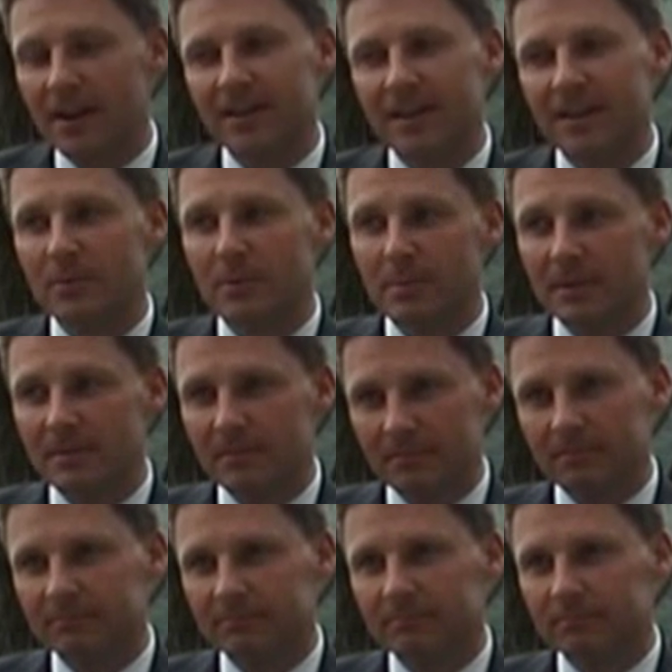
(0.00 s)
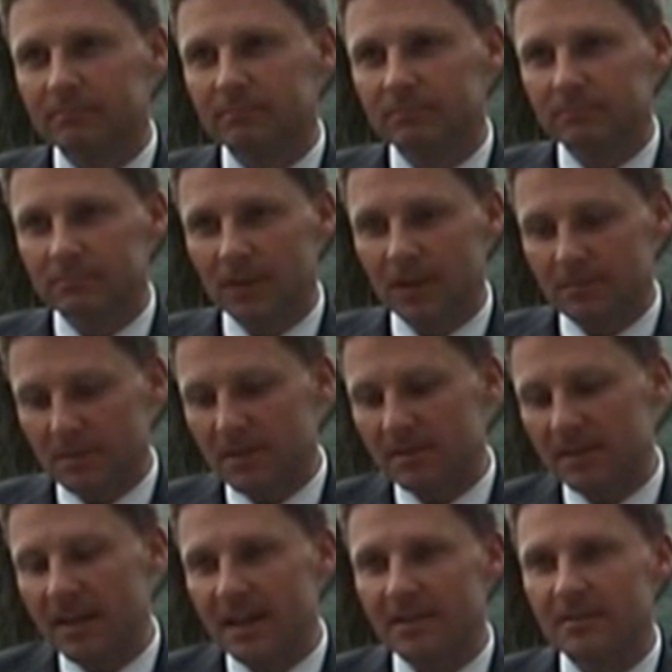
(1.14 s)
and I think we're being
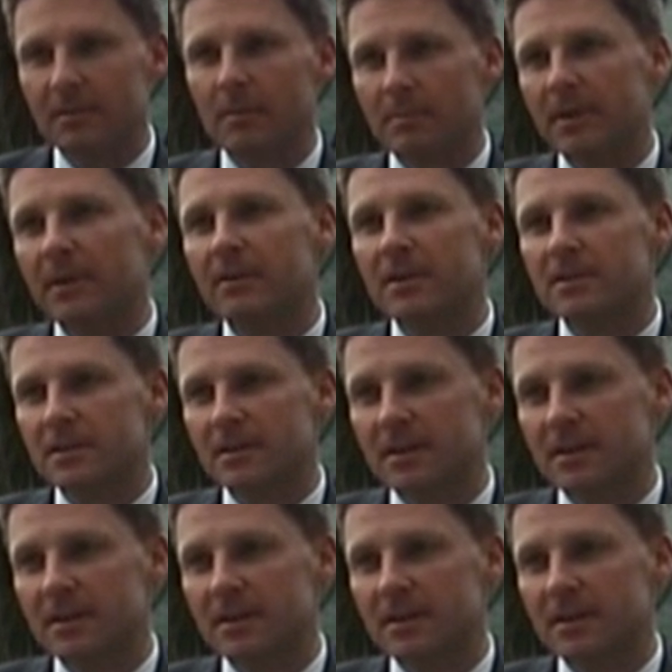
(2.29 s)
that's a good point. Period